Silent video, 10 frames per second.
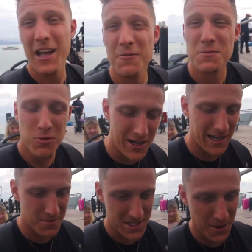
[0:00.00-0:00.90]
it was pretty
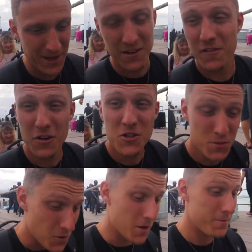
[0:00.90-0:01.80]
empty, and we had a very
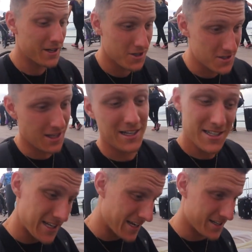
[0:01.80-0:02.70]
small one because, like I
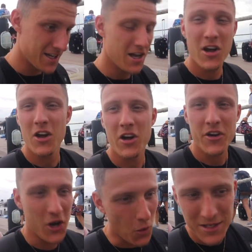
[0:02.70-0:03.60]
said,
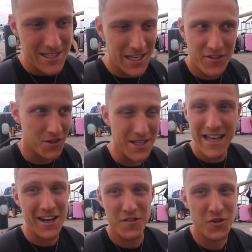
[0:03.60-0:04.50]
no one's leaving on the
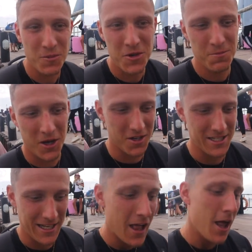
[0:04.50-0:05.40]
day of the full moon
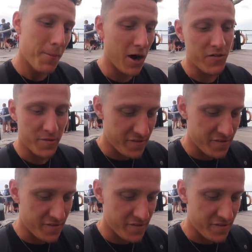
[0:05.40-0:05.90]
party, apart from